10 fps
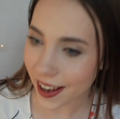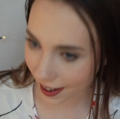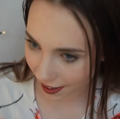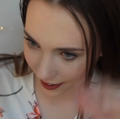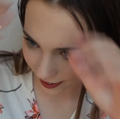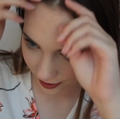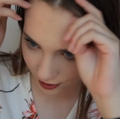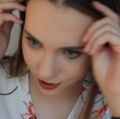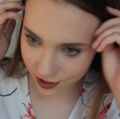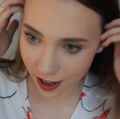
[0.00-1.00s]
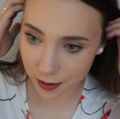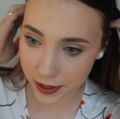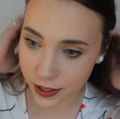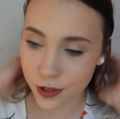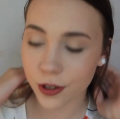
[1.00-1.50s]
I just, I've
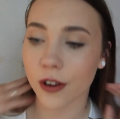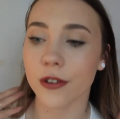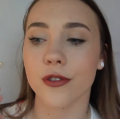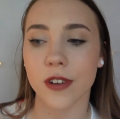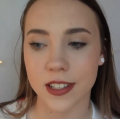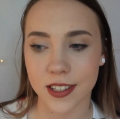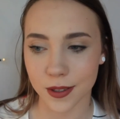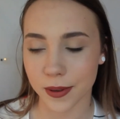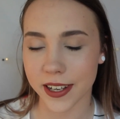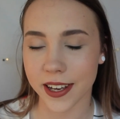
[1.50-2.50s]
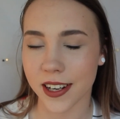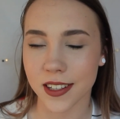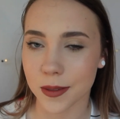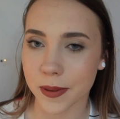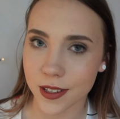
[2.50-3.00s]
been so stressed this week and
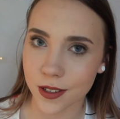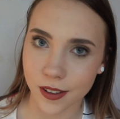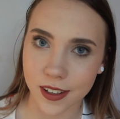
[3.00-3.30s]
it's been so